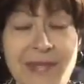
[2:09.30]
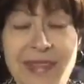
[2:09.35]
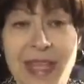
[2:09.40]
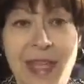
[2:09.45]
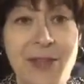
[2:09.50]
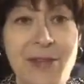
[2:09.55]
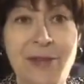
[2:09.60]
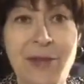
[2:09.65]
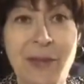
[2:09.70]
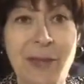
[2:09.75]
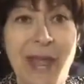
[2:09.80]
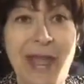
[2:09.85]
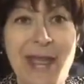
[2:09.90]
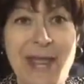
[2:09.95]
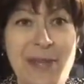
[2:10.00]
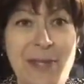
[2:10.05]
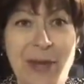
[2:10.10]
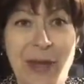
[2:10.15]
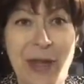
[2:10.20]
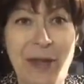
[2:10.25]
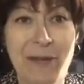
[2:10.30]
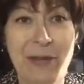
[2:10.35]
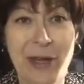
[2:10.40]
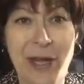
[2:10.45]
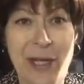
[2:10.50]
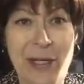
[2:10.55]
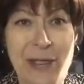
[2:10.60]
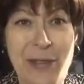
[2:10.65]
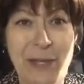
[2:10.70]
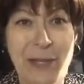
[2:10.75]
text from my husband. I
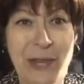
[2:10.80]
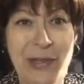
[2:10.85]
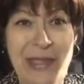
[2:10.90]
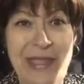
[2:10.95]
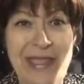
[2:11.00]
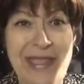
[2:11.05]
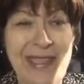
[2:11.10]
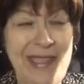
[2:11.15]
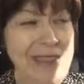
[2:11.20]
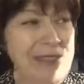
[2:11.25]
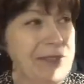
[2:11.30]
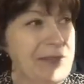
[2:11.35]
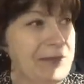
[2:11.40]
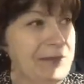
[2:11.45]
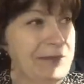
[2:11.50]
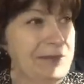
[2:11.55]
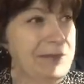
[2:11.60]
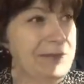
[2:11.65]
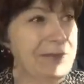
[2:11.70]
forgot to put it on